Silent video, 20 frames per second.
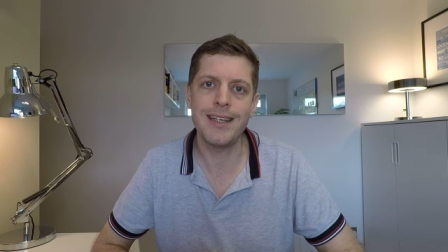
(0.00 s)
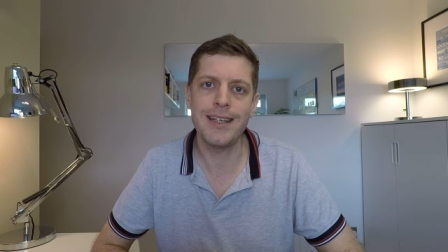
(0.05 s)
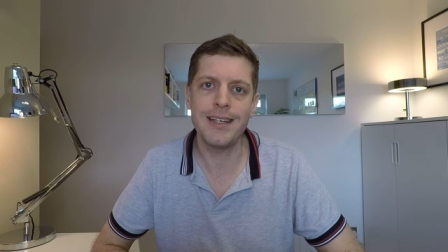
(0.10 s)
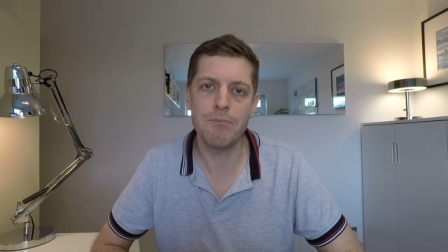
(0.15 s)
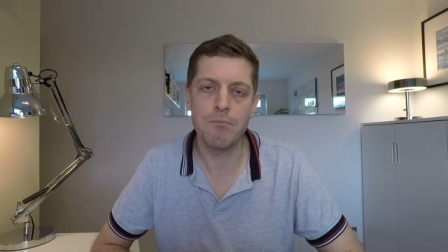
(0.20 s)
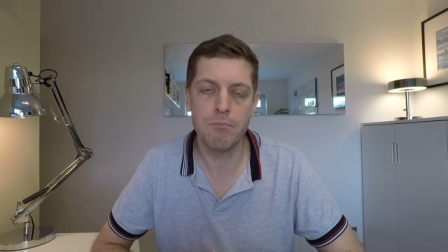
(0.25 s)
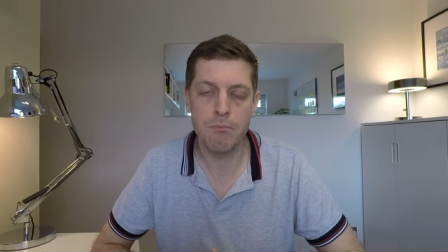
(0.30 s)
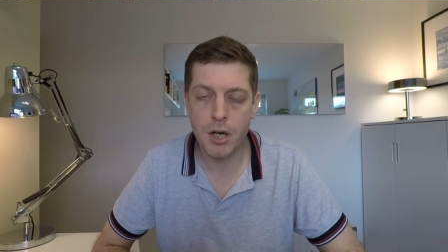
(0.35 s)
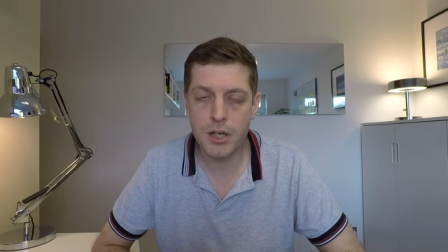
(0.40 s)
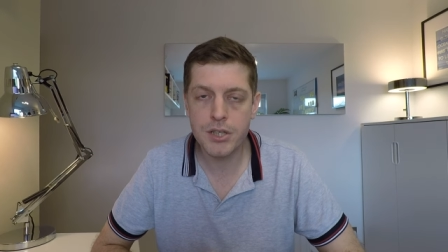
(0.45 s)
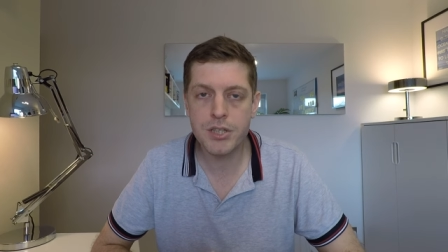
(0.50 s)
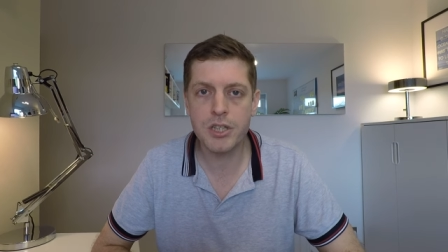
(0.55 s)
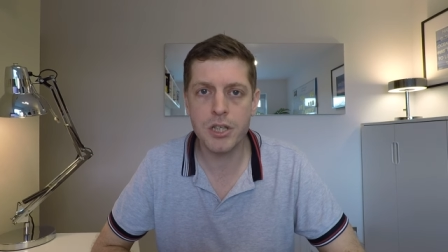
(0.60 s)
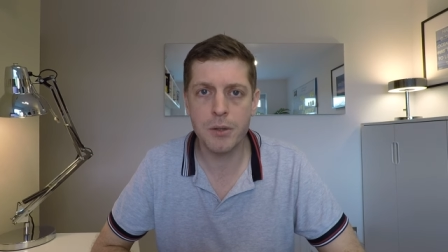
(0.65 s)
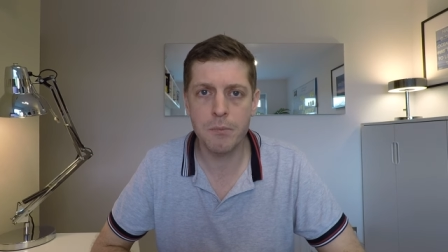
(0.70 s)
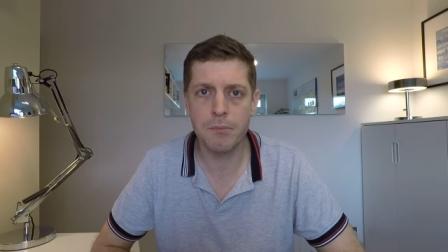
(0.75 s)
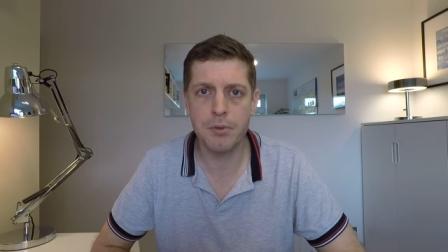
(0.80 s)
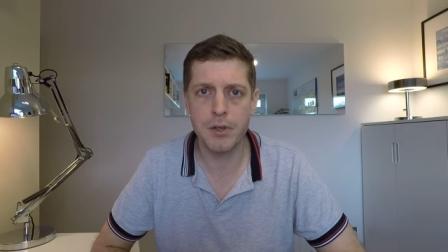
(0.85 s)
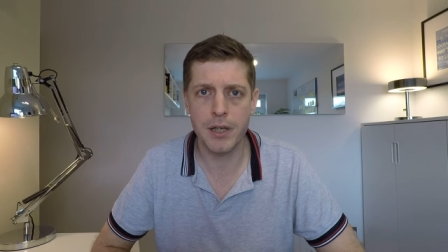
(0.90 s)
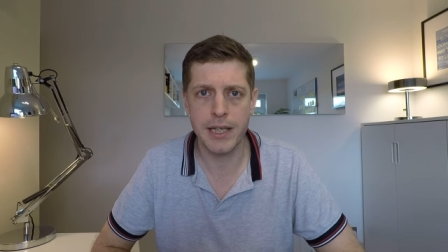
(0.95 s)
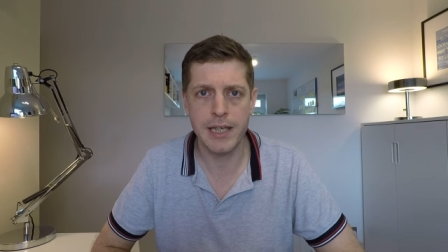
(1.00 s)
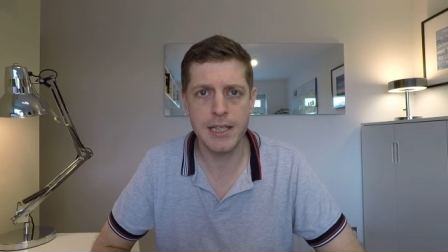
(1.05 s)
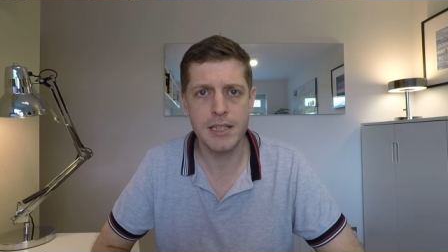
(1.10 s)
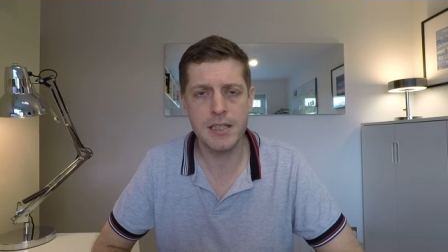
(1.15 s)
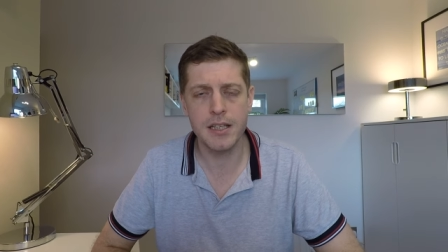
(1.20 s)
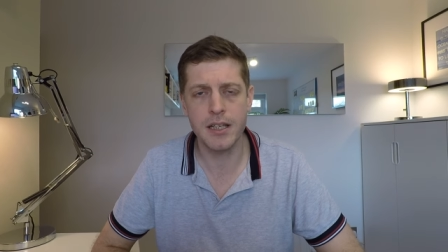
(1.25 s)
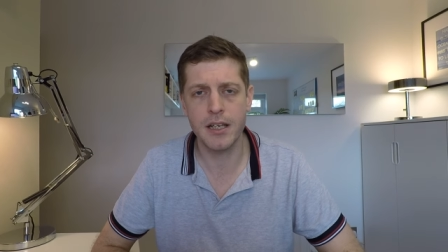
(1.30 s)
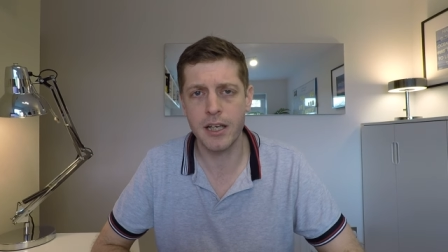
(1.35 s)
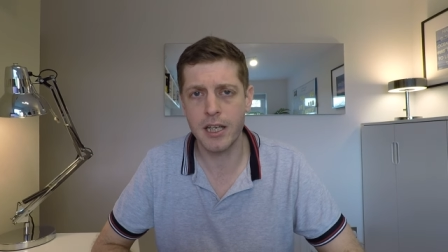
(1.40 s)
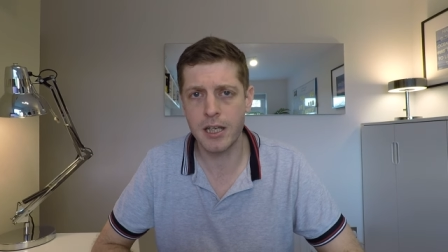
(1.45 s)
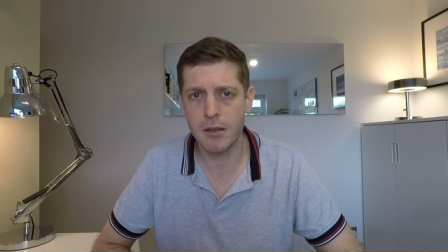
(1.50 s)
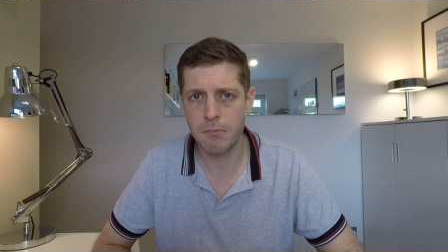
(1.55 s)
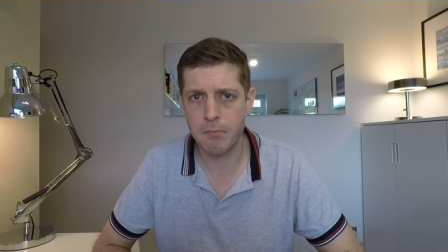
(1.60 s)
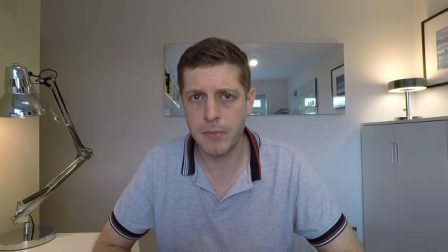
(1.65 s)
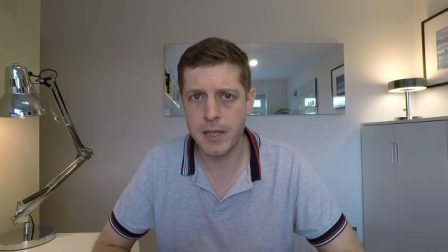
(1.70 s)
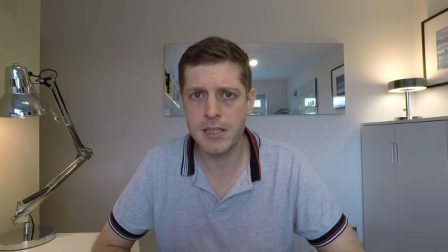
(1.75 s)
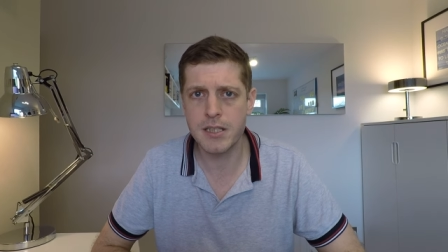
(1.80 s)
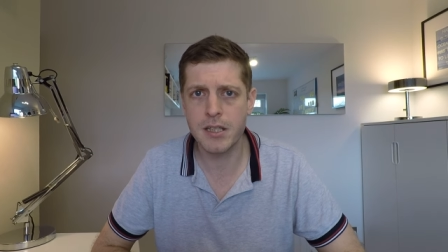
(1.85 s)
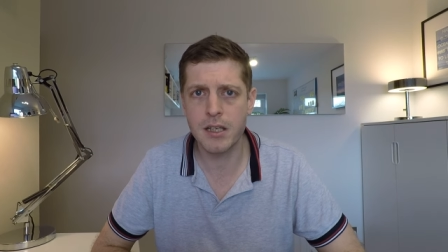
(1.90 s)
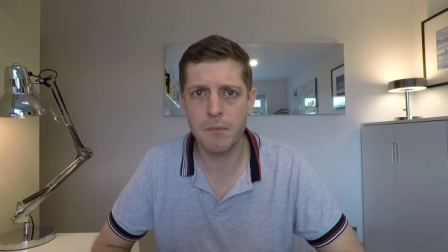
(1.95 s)
must complete and I
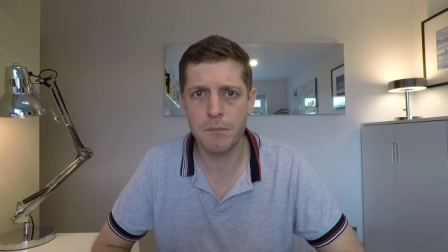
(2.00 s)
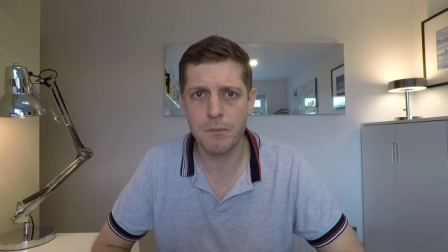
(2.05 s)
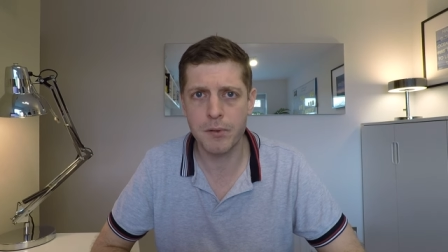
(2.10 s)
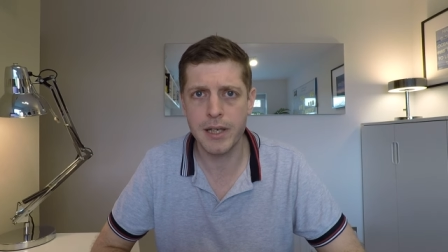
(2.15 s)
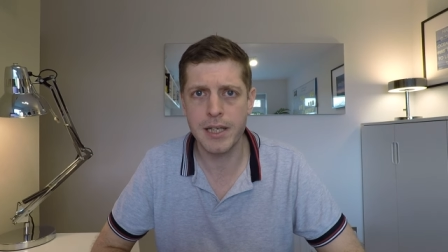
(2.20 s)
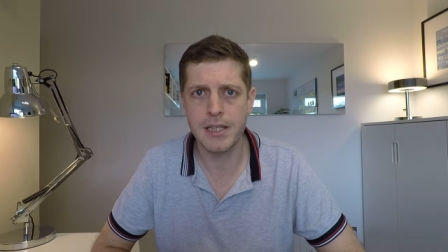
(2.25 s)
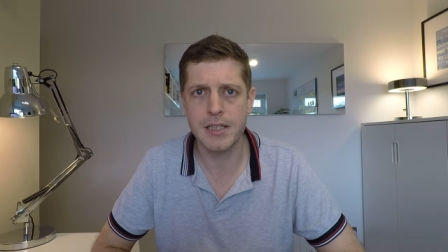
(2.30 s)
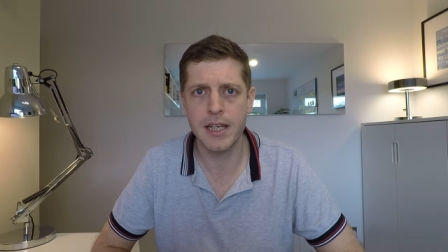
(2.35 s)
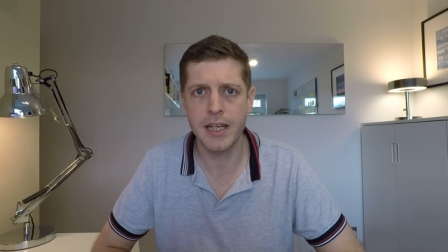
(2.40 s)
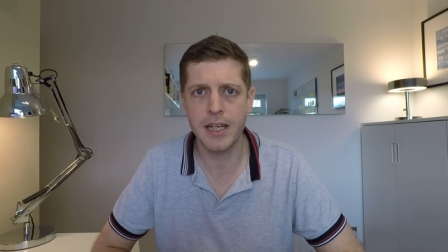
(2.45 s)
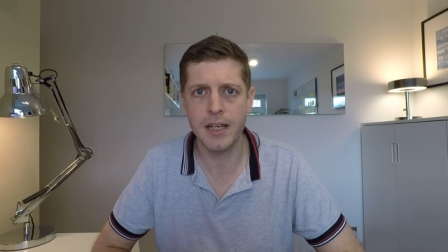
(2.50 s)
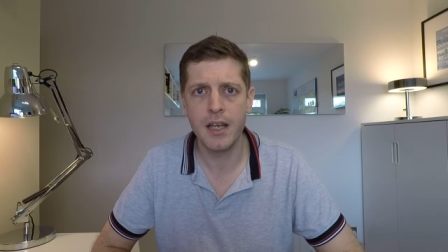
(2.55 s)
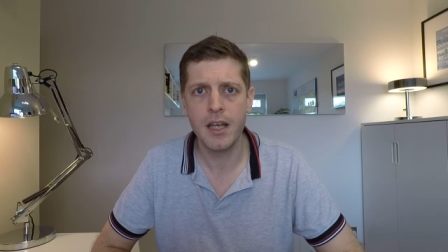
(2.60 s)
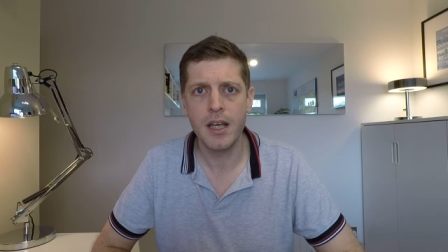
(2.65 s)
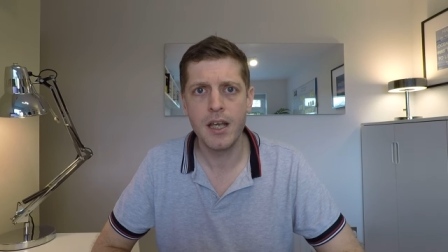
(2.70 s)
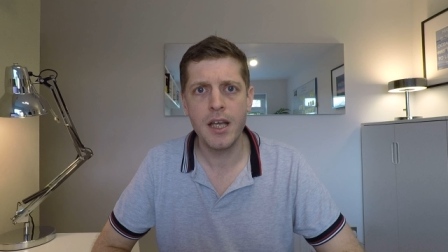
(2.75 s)
commit to completing